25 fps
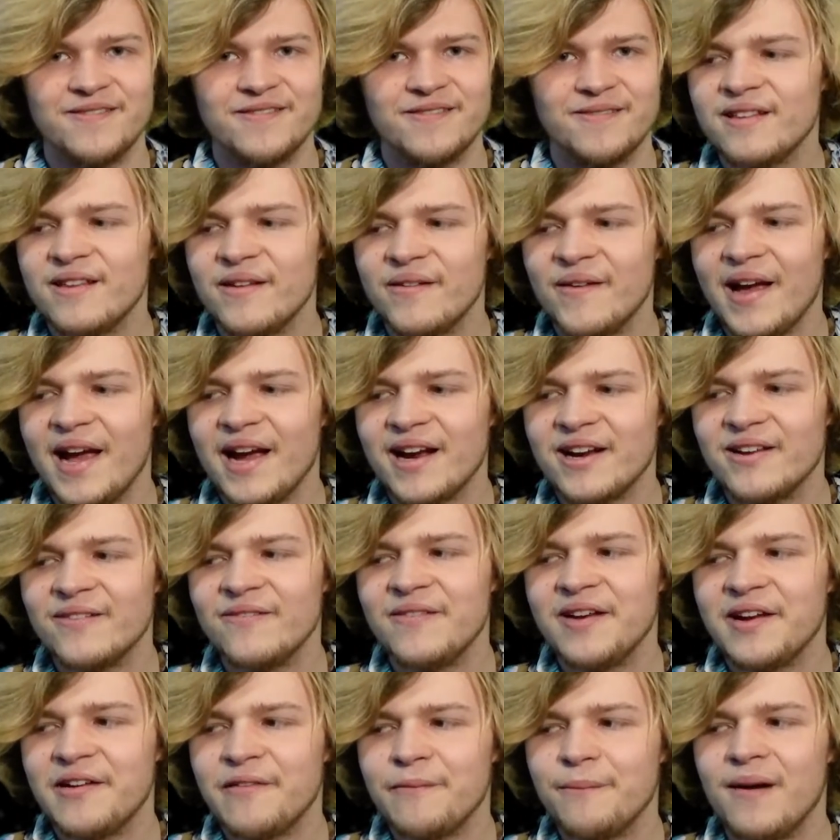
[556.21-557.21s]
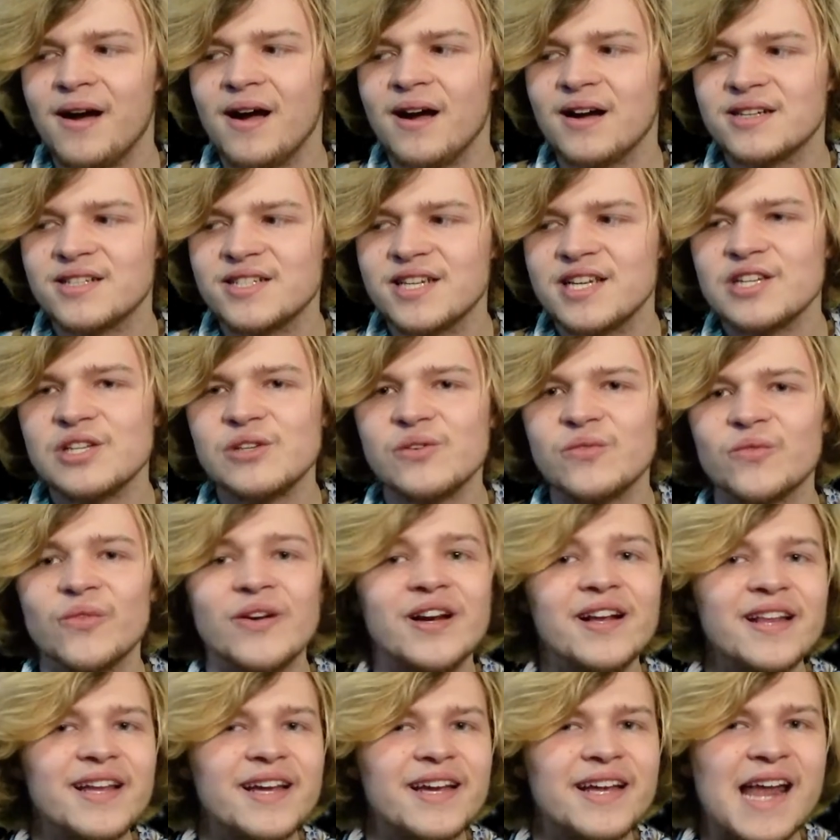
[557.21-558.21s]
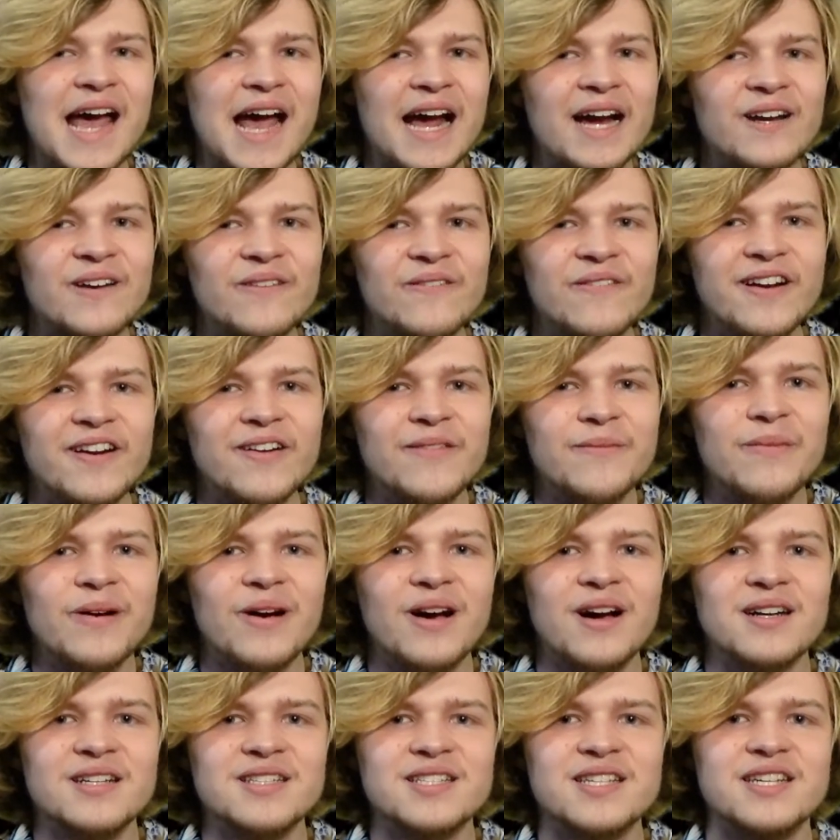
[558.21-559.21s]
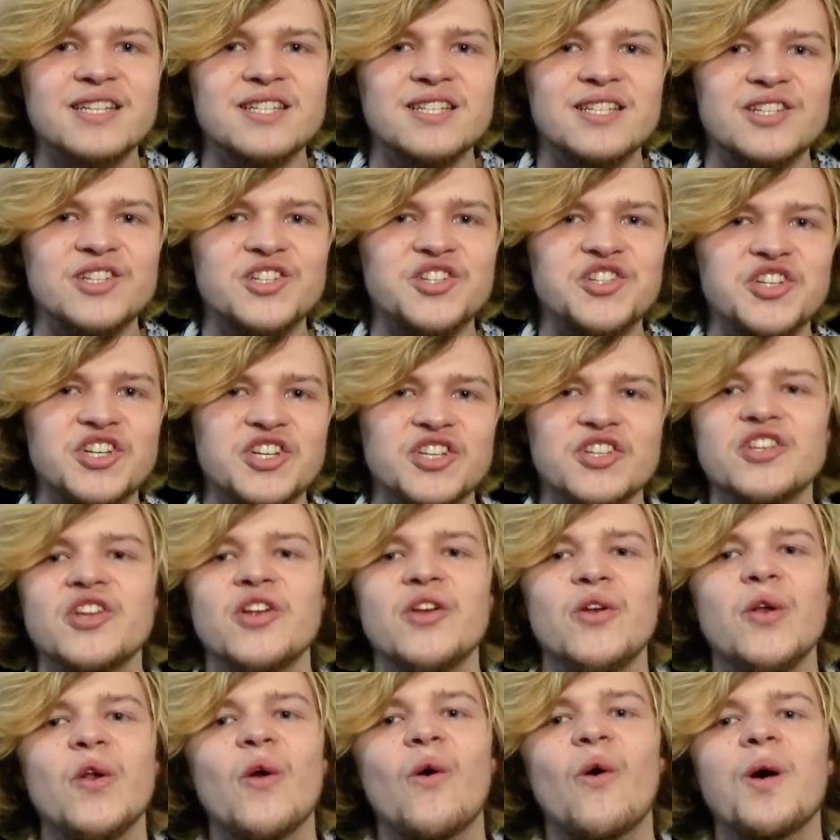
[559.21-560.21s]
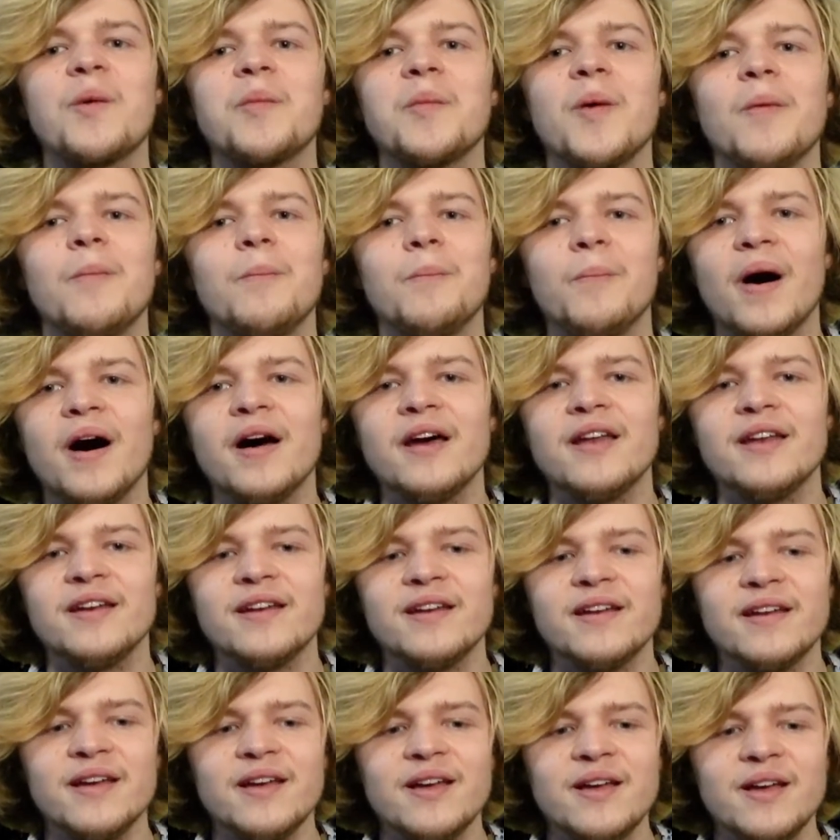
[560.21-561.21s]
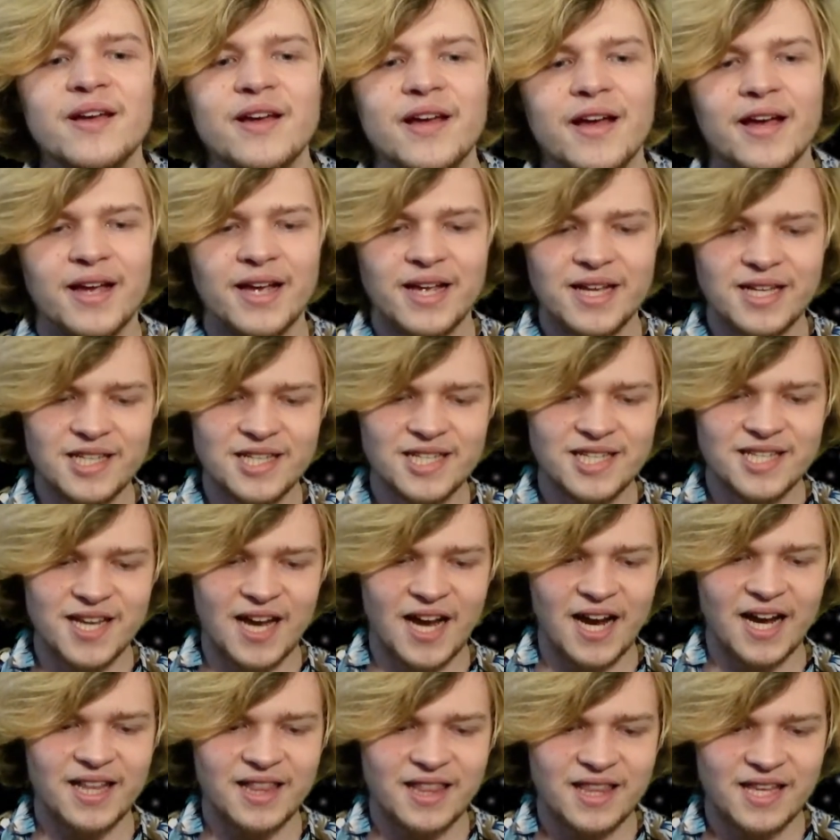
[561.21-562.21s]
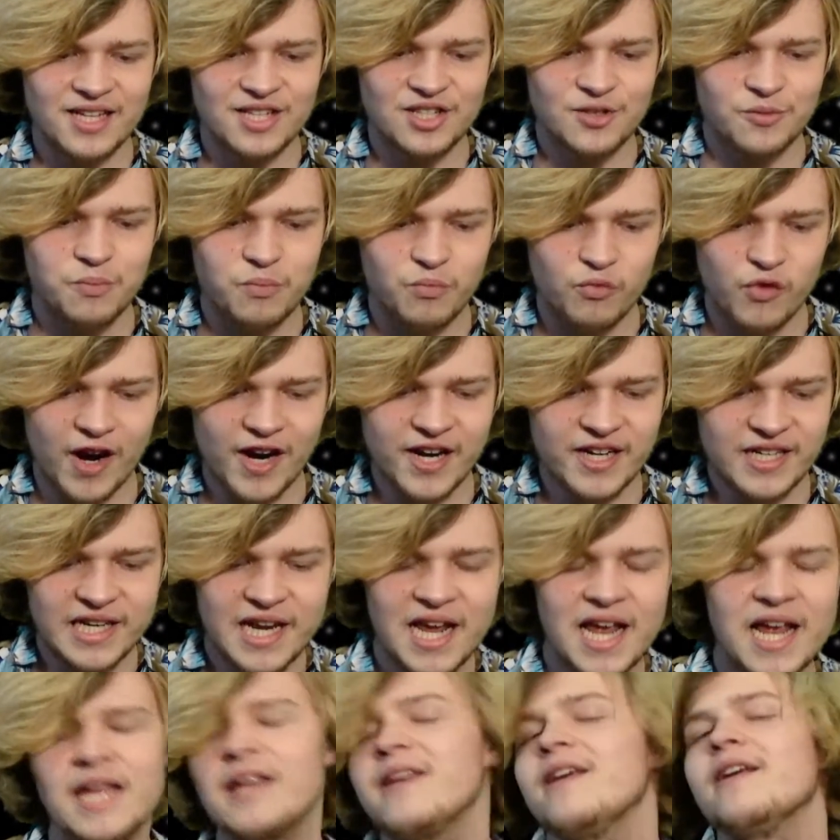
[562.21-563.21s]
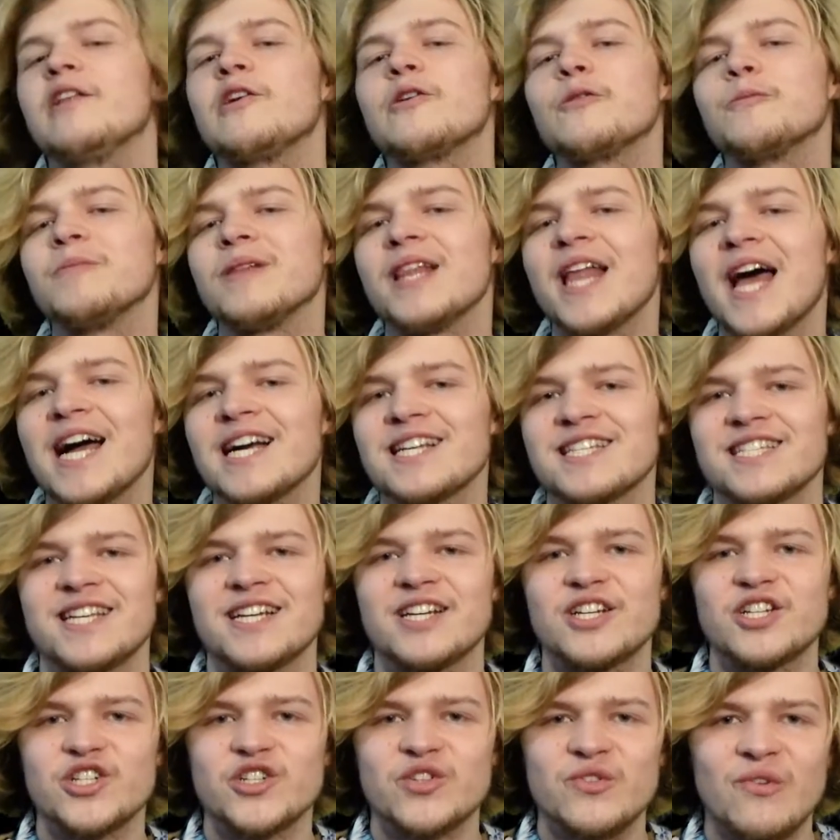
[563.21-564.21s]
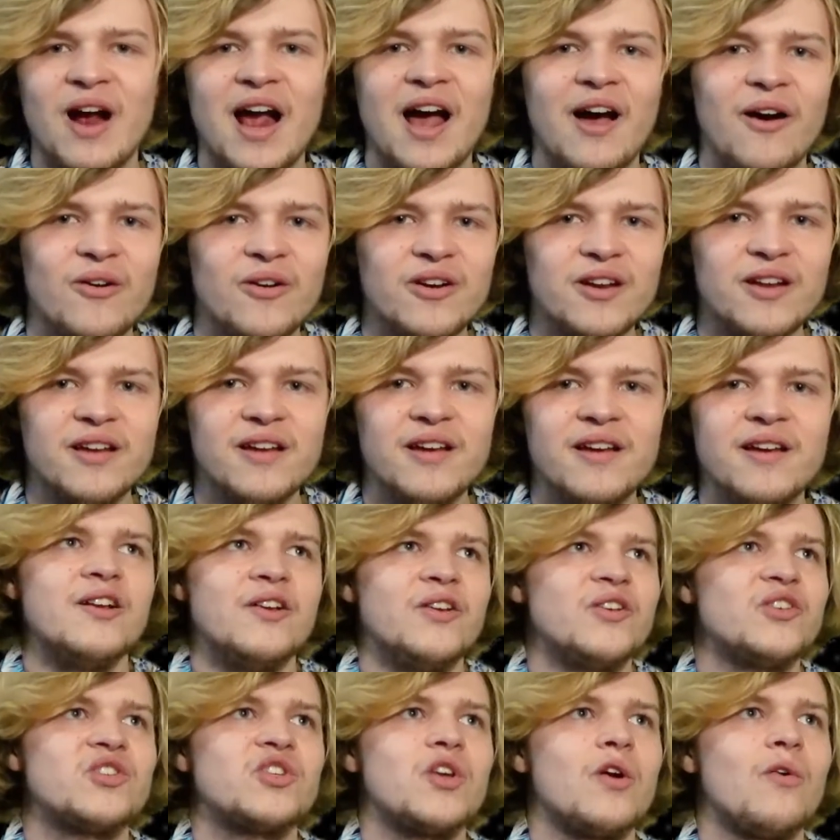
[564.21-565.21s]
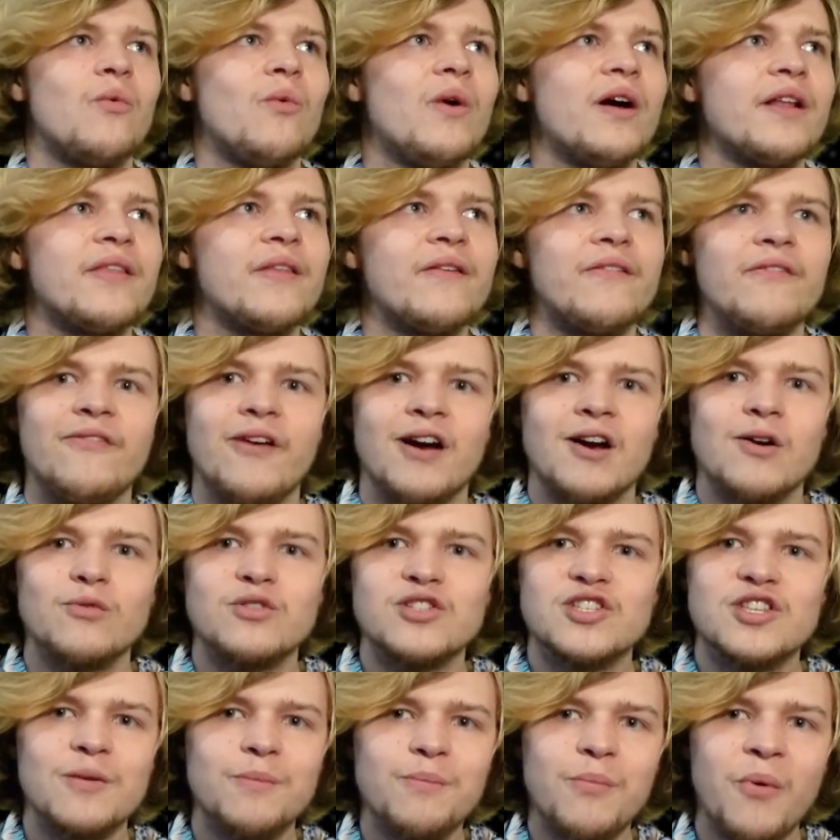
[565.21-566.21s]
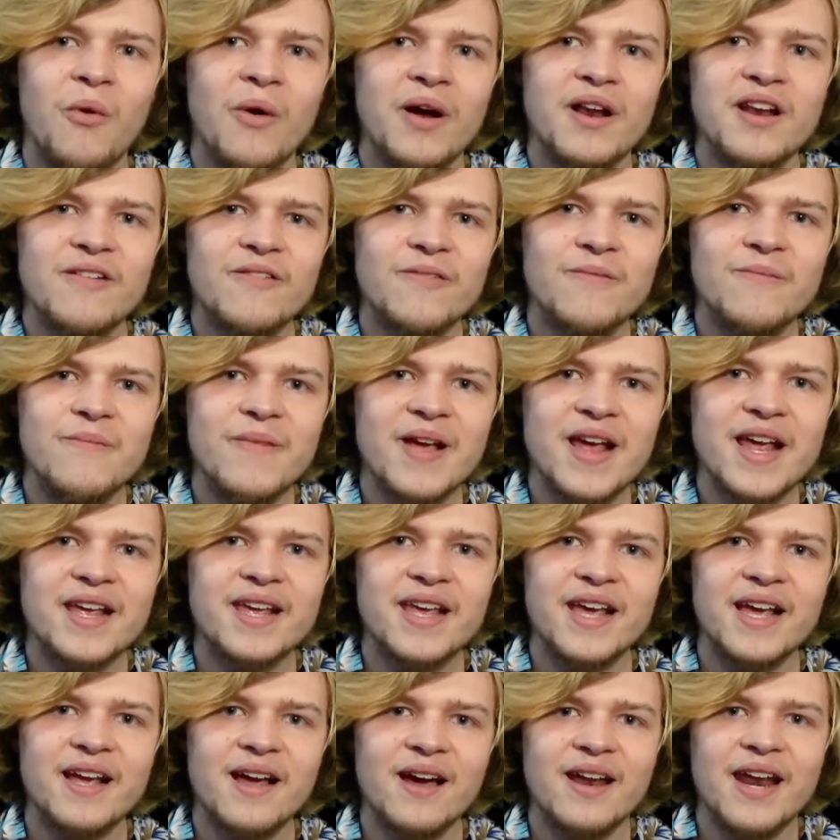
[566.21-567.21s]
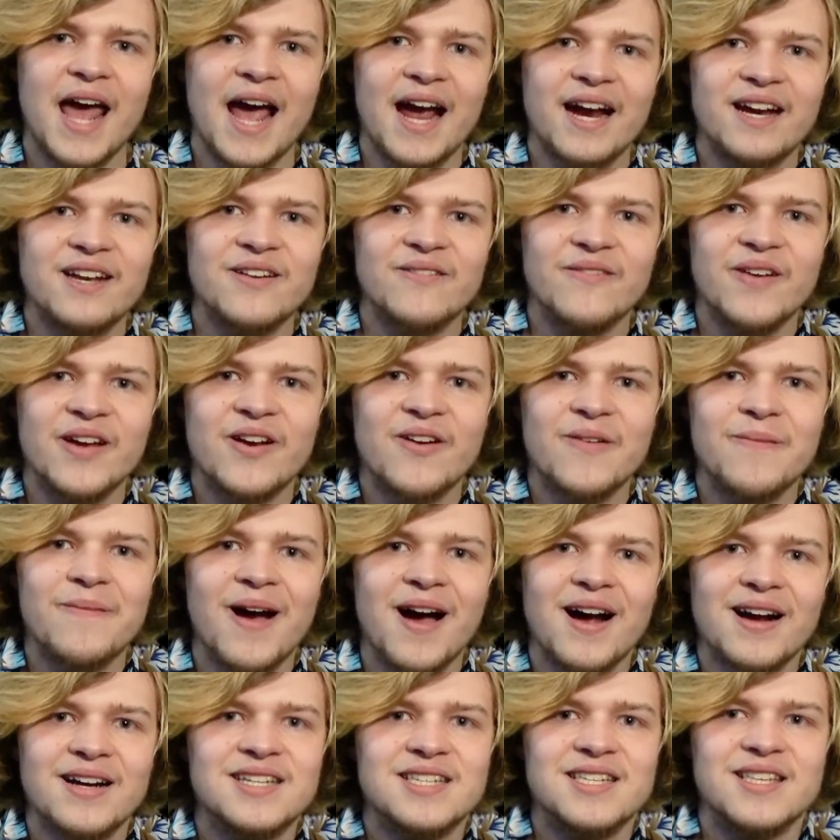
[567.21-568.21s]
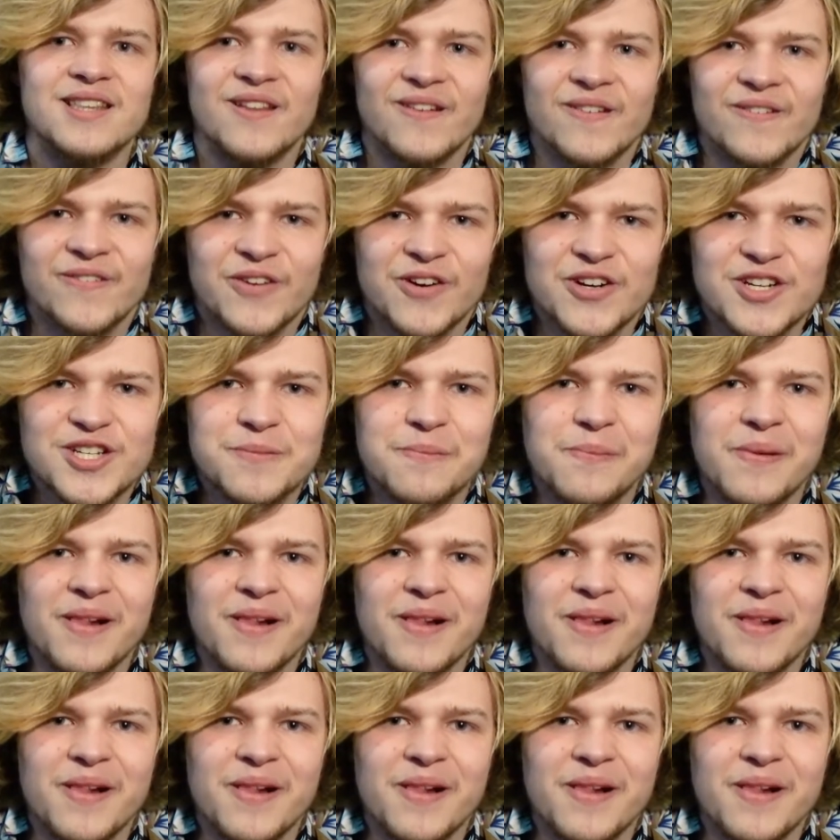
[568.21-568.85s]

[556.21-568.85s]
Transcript: Their activator box isn't really an activator box because it's just a normal button inside this rectangular plastic shroud. So what the fuck was the point of making an activator box in the first